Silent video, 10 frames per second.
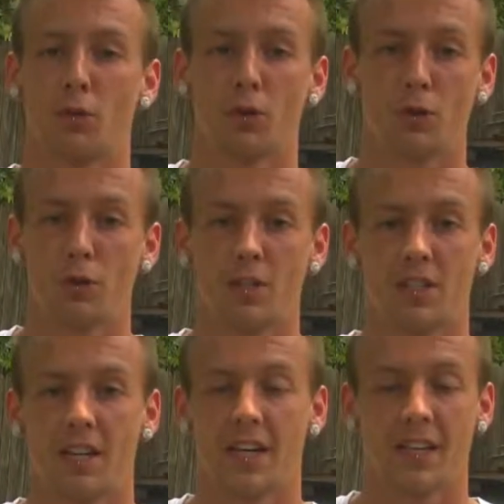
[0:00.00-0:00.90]
that you can do this
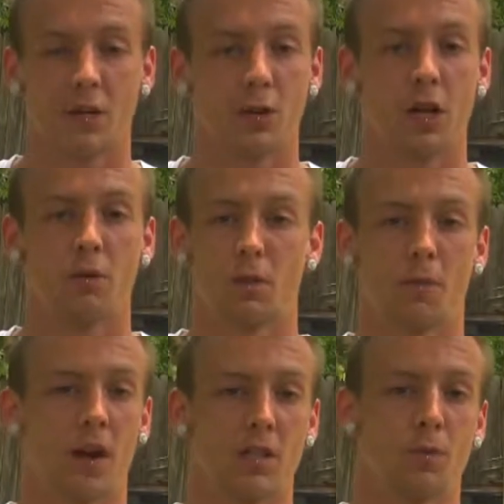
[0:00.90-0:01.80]
thing that you thought was
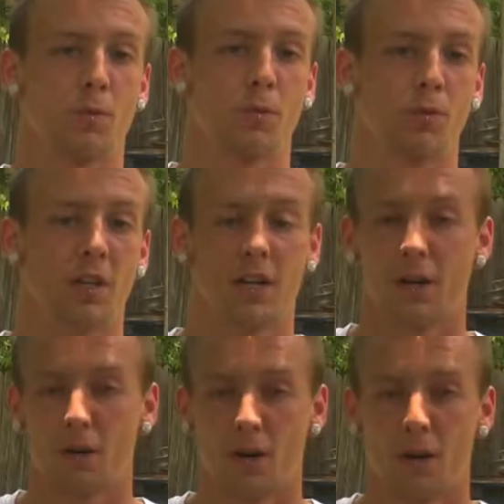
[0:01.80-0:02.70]
impossible a
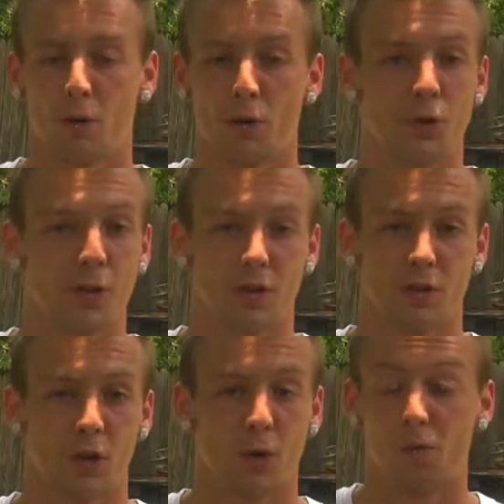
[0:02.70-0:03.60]
year ago or 2
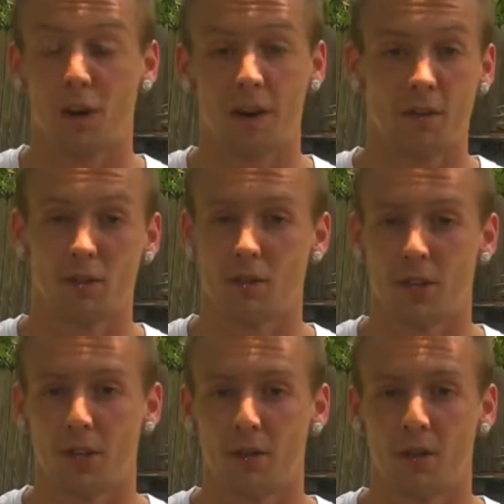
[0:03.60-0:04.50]
years ago or 5 years
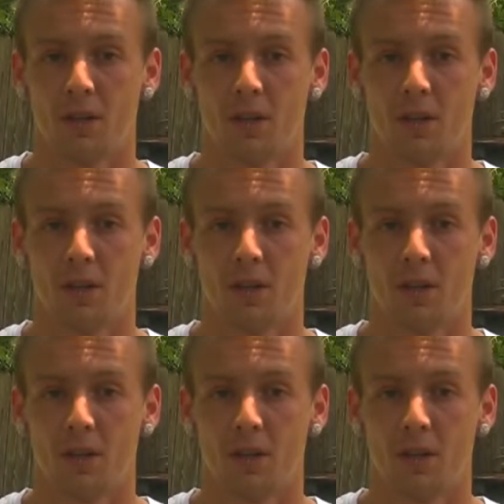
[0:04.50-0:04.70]
ago.